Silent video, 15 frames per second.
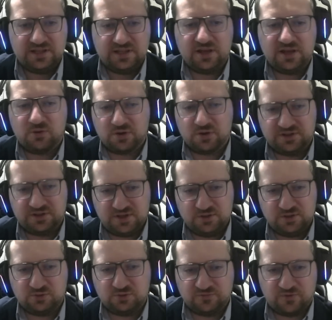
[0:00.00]
they will
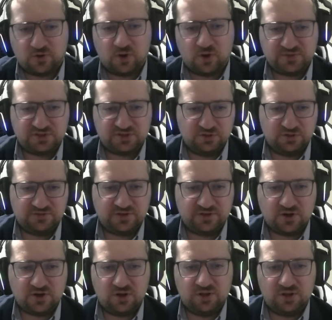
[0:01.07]
continue to form sort of a
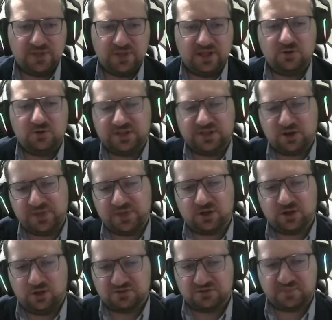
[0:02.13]
column, and they'll be
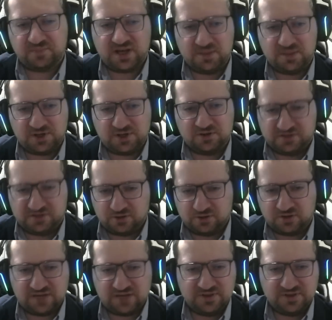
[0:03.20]
close by because they
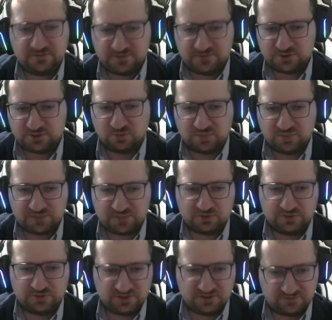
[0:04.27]
don't have individual maps
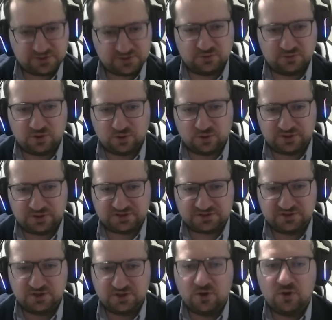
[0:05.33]
or individual
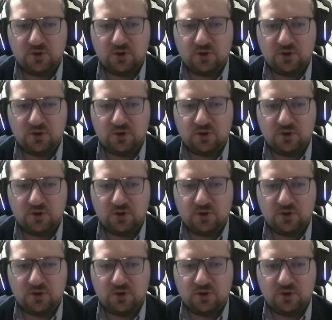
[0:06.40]
orders,